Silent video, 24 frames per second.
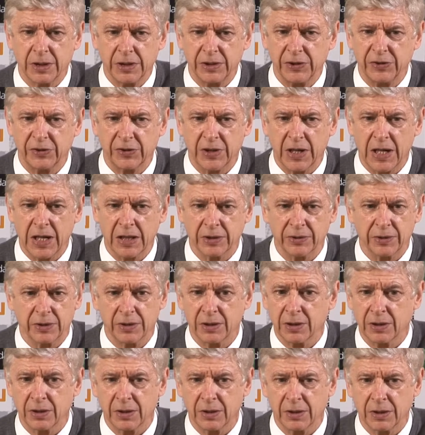his heart
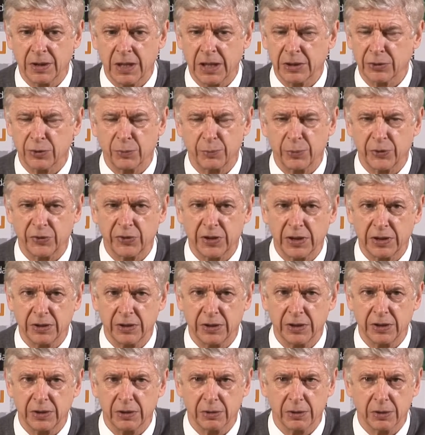uh, one hundred
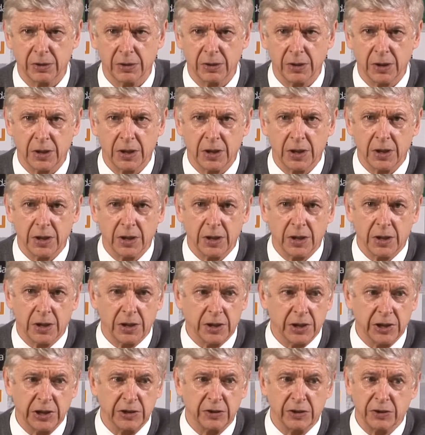percent in, uh,
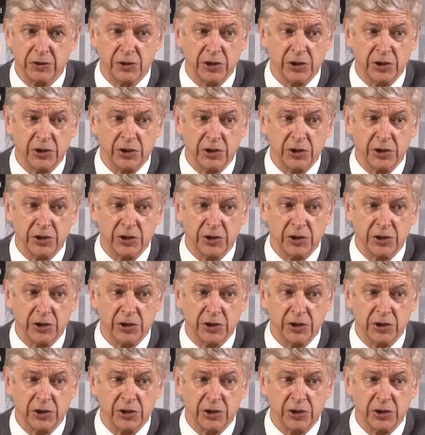in the